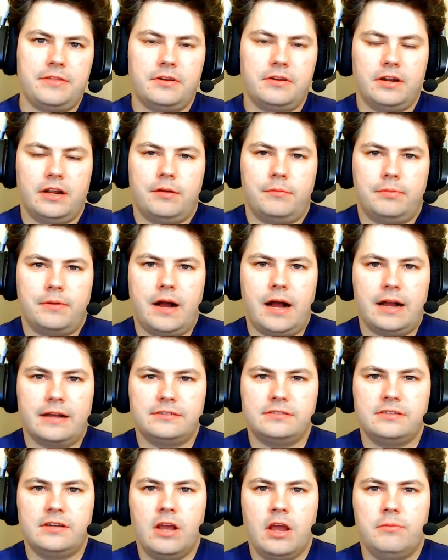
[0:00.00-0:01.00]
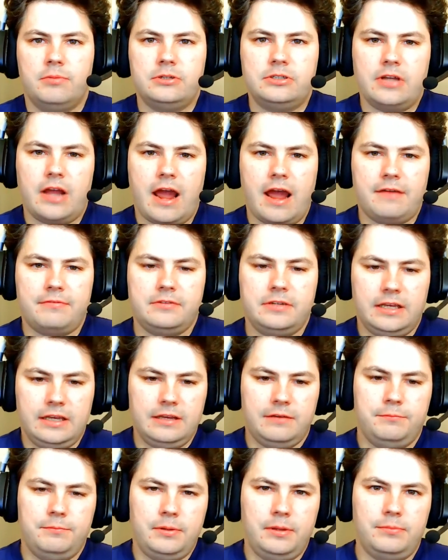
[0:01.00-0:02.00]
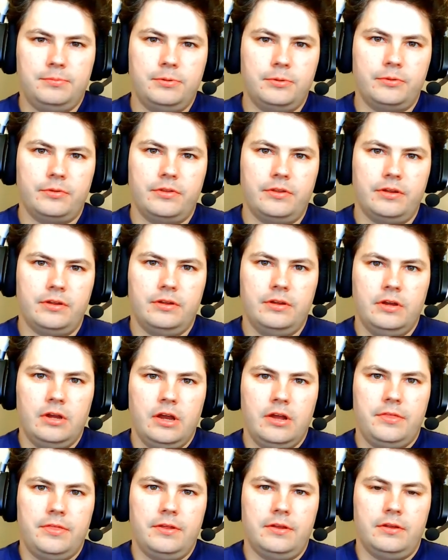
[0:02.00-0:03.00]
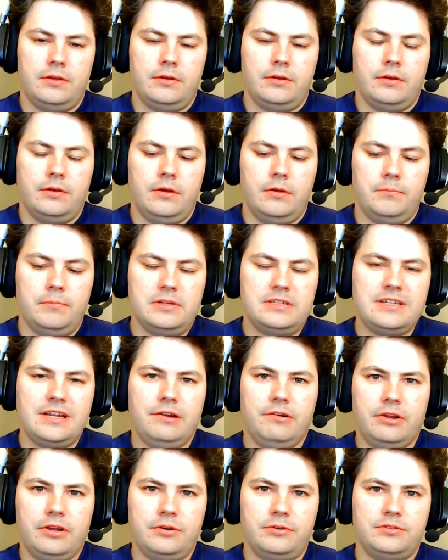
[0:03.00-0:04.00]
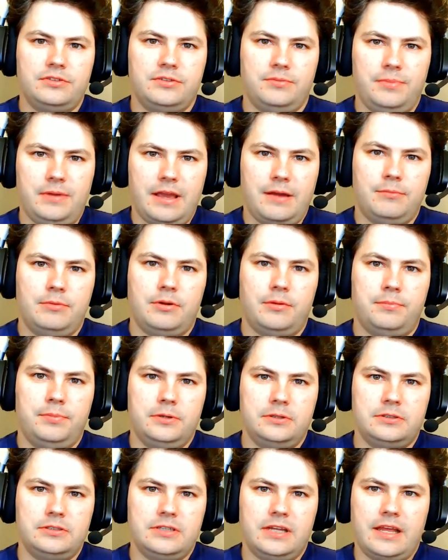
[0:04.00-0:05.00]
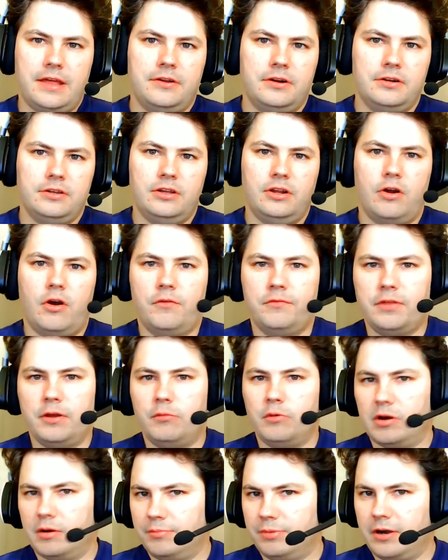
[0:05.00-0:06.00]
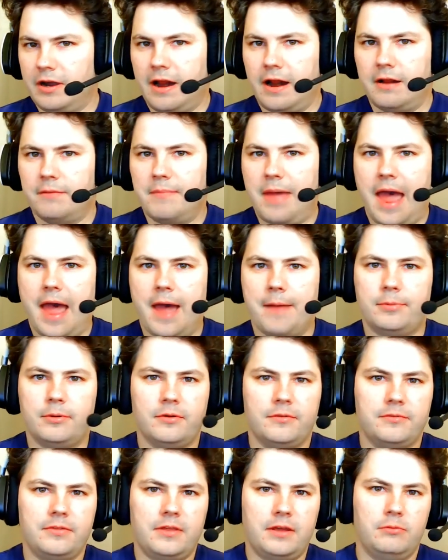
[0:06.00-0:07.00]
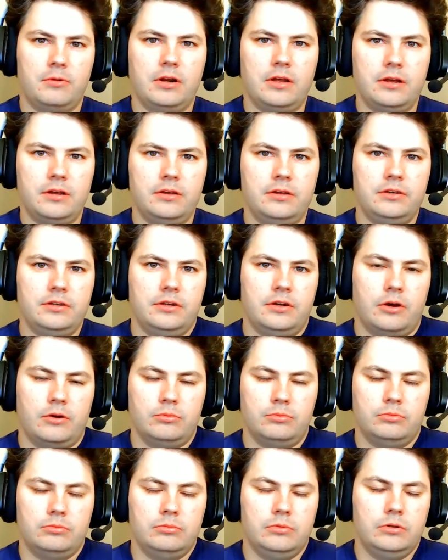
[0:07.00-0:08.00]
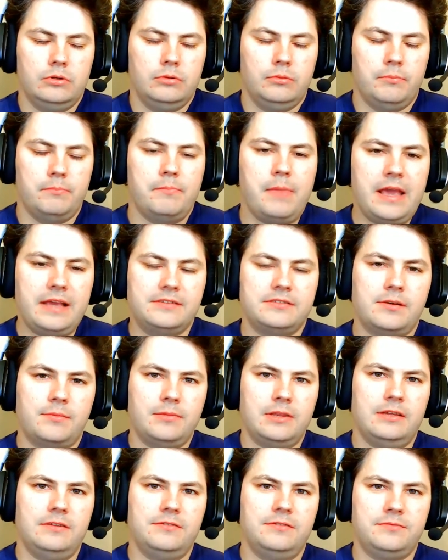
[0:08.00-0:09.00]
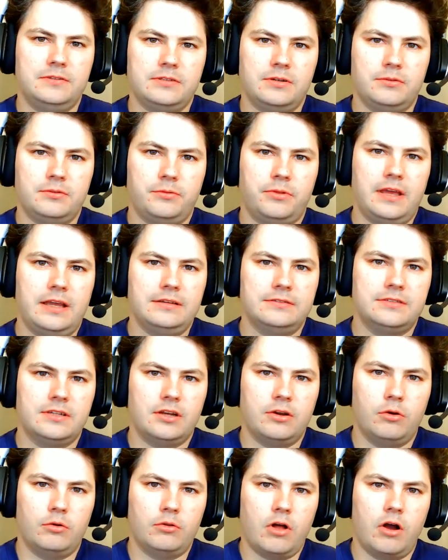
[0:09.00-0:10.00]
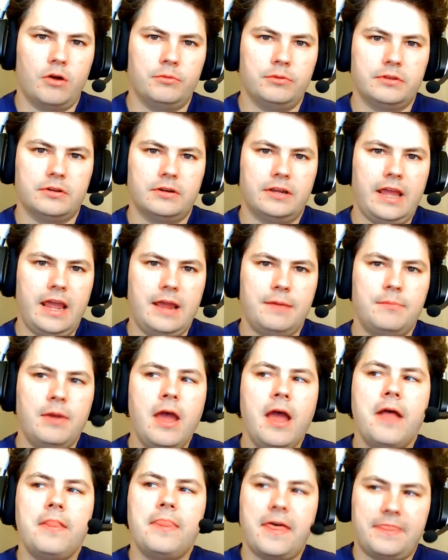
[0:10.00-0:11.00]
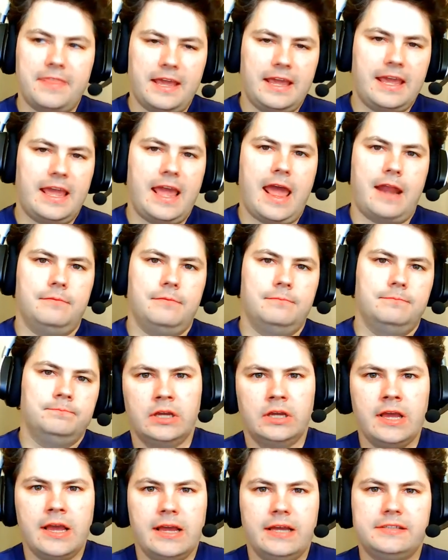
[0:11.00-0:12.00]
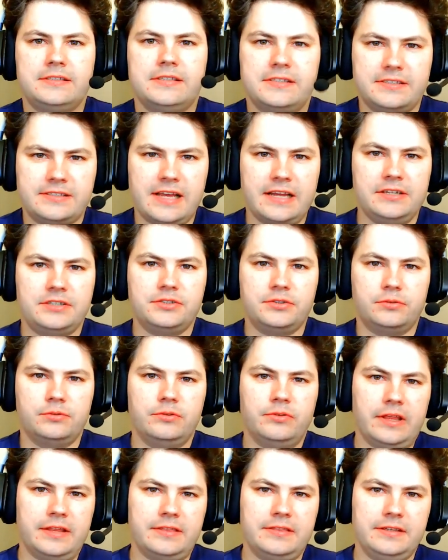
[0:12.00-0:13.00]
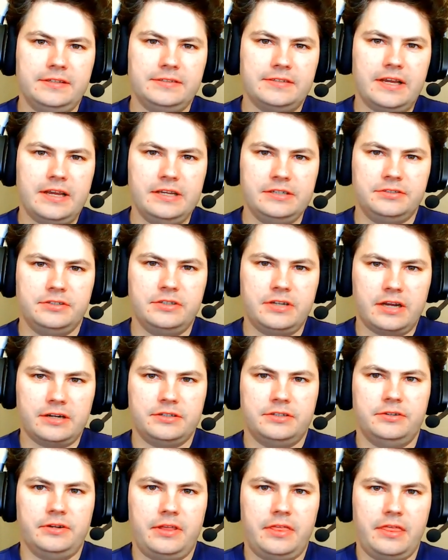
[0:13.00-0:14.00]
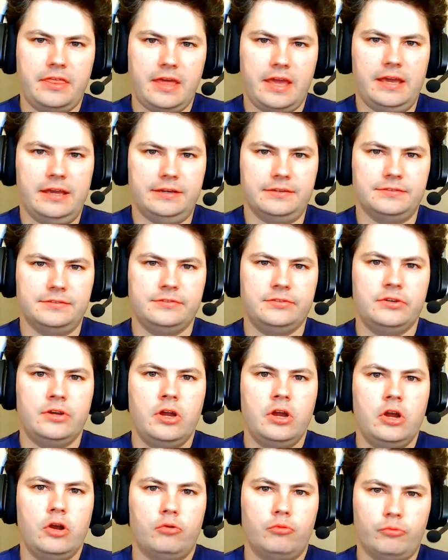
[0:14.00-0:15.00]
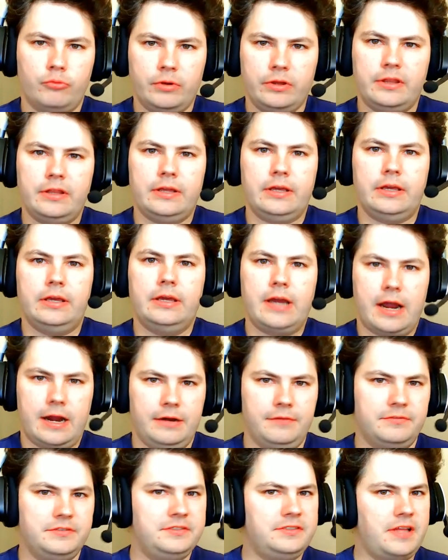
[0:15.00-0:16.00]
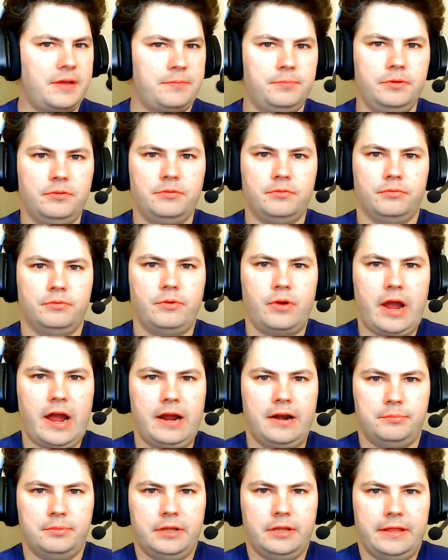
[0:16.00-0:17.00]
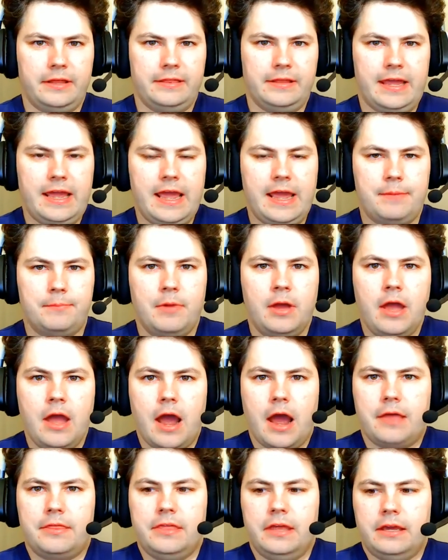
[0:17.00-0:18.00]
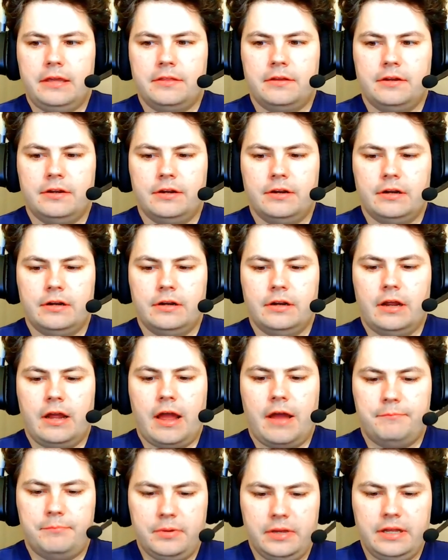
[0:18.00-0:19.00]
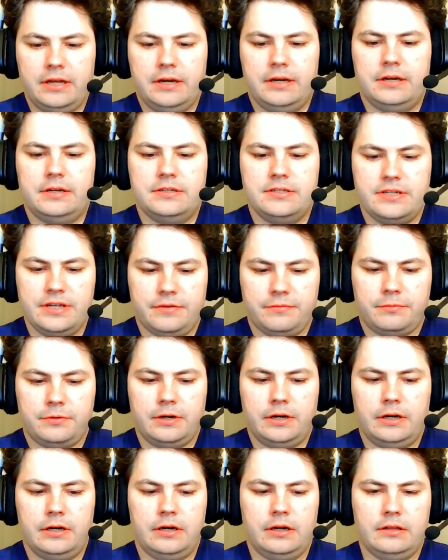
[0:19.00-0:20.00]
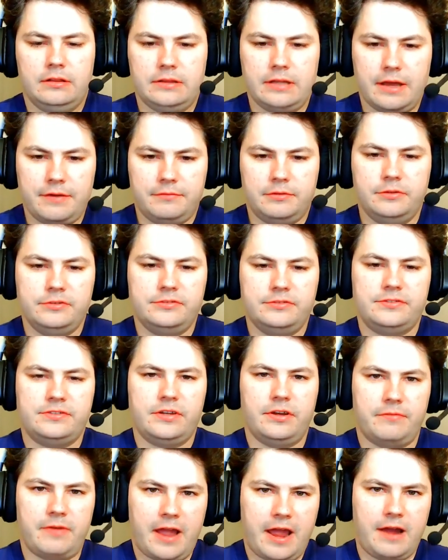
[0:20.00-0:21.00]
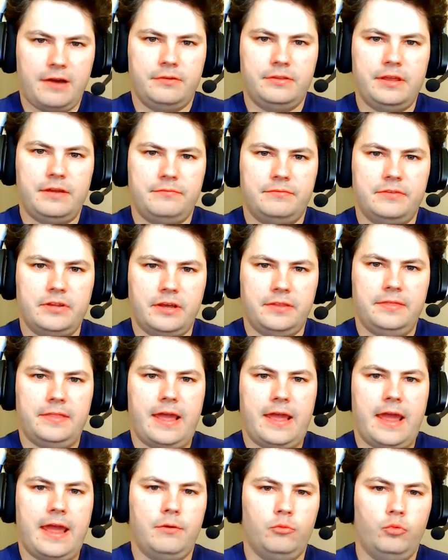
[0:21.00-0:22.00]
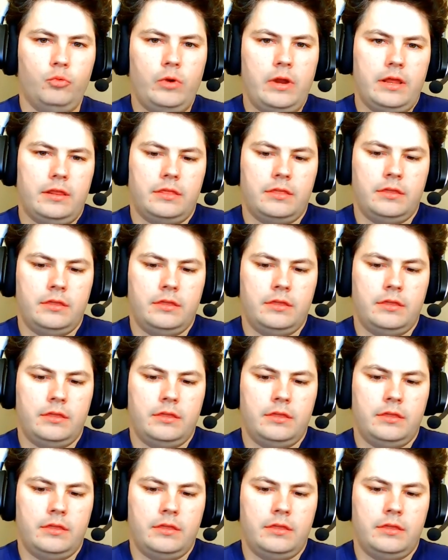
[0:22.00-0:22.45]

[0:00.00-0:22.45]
a box, but you have to give people the material to be able to put together, if they want to print out a map or if they want to, make some of these physical things to go along with their game, that they can. It's essential that these introductory things really kind of step you through how to play the game. I think there have been different levels of how they've done that with